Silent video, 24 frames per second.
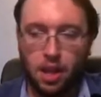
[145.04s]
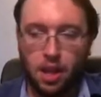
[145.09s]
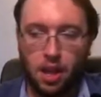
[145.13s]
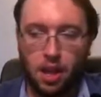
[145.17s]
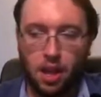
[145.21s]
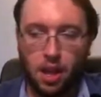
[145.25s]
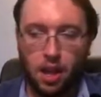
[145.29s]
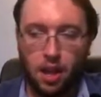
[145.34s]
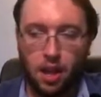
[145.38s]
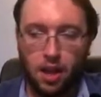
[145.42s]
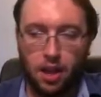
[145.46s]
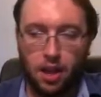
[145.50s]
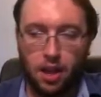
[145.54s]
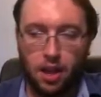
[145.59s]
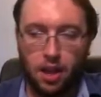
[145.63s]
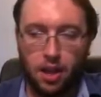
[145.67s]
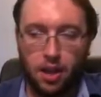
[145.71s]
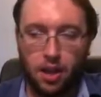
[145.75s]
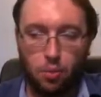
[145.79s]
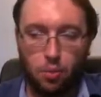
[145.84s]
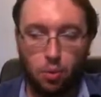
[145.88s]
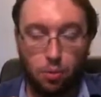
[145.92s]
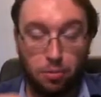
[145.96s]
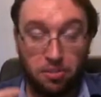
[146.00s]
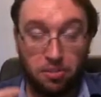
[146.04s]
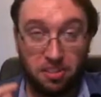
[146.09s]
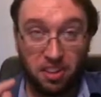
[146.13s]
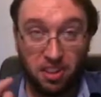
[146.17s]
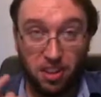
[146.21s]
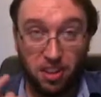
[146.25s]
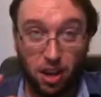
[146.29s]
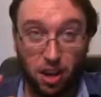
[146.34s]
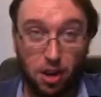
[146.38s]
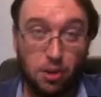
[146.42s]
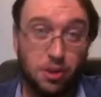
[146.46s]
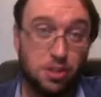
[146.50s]
What was
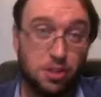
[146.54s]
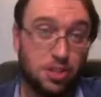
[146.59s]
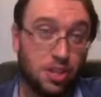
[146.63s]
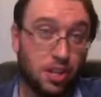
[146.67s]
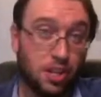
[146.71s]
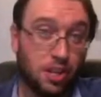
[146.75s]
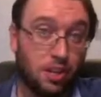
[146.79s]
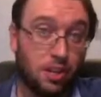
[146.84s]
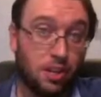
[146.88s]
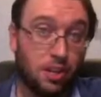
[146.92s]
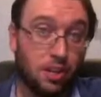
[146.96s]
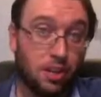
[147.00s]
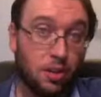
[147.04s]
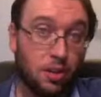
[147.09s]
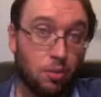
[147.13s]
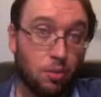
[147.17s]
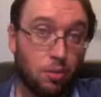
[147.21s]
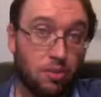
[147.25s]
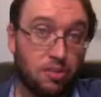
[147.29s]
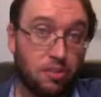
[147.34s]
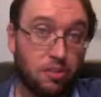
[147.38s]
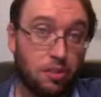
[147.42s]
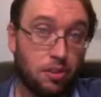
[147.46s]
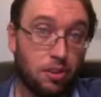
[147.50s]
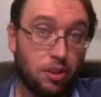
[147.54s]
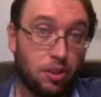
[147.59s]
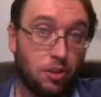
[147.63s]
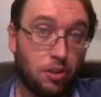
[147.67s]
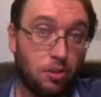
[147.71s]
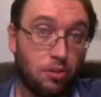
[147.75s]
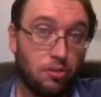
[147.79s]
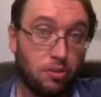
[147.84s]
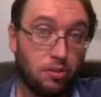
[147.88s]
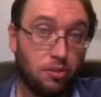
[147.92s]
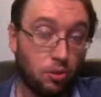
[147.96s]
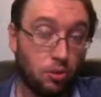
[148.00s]
encouraging was the
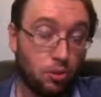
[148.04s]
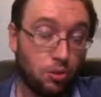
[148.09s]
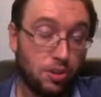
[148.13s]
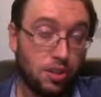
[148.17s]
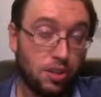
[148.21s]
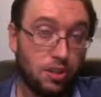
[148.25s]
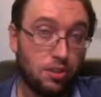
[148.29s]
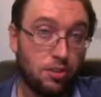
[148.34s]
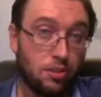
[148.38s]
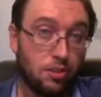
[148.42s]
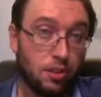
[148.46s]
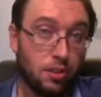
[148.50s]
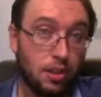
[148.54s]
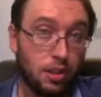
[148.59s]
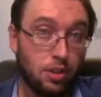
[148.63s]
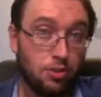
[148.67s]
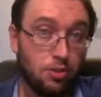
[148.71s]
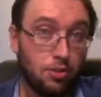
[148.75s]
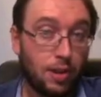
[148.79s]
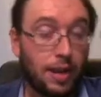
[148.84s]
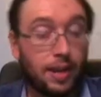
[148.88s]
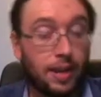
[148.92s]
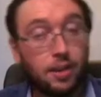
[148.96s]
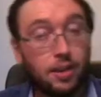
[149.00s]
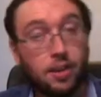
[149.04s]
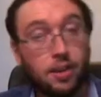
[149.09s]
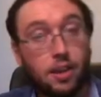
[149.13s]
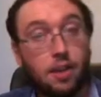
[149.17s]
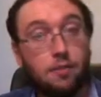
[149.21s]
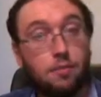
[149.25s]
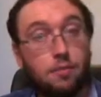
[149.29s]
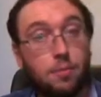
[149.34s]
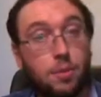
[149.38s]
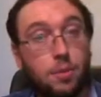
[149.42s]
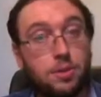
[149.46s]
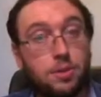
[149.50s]
news, according to the Sri Lankan
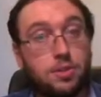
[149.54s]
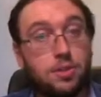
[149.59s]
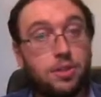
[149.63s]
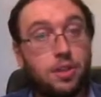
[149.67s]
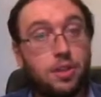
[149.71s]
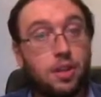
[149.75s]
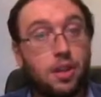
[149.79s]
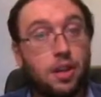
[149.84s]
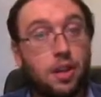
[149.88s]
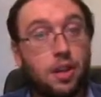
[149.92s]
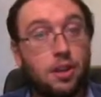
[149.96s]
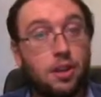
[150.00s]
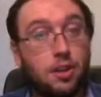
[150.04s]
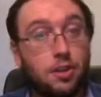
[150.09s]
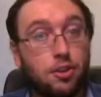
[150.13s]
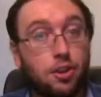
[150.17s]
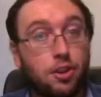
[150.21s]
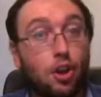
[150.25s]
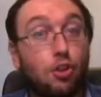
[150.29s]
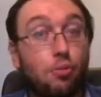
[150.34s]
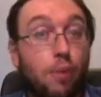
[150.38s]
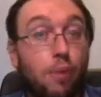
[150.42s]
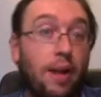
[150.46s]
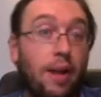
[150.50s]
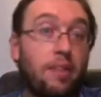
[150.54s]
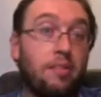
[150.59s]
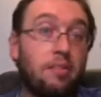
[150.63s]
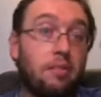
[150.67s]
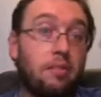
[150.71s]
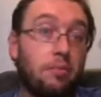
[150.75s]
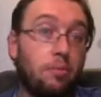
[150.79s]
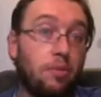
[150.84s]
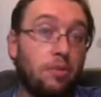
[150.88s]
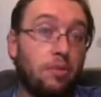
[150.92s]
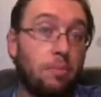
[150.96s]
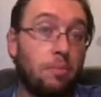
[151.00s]
government, that no
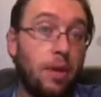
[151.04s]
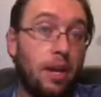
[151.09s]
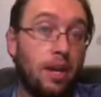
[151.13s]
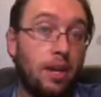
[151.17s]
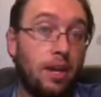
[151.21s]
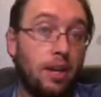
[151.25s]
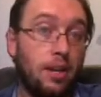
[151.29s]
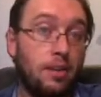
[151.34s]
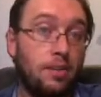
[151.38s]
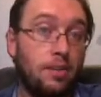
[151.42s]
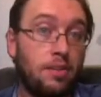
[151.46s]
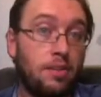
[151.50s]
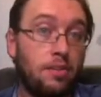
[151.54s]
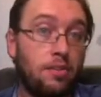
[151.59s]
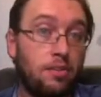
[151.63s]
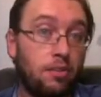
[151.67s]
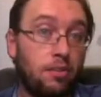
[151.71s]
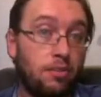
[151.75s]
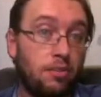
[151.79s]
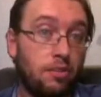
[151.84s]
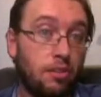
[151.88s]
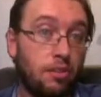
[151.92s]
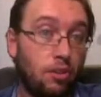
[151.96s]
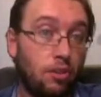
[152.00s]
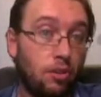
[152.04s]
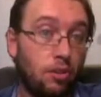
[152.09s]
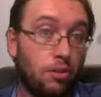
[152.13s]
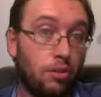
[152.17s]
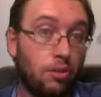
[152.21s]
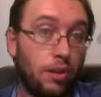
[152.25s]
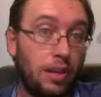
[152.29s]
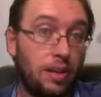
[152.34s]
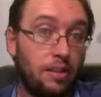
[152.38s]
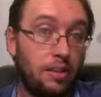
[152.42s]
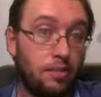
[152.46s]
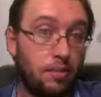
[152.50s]
ransom was paid to secure the
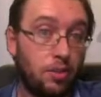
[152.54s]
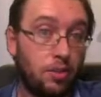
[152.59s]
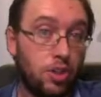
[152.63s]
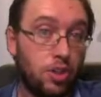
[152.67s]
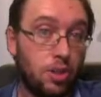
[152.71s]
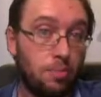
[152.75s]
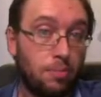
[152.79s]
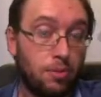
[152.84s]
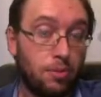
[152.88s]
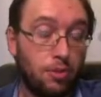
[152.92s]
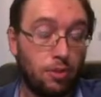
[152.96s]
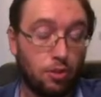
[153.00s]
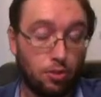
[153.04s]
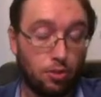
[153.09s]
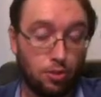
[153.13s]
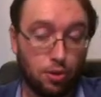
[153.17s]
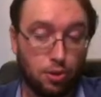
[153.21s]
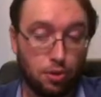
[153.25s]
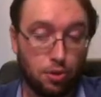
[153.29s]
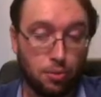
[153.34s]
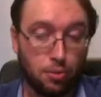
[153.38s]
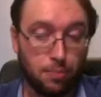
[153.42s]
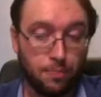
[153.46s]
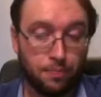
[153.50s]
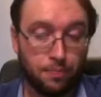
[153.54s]
release of the ship and the crew.